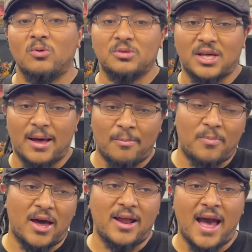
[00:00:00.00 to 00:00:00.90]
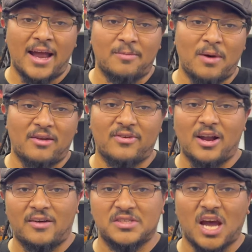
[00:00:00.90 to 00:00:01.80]
with the added benefit
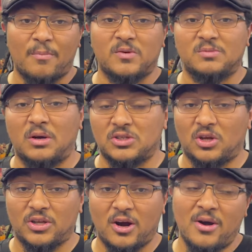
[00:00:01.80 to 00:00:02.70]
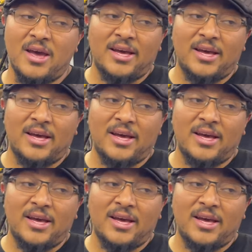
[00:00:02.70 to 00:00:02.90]
of cypress mulch, although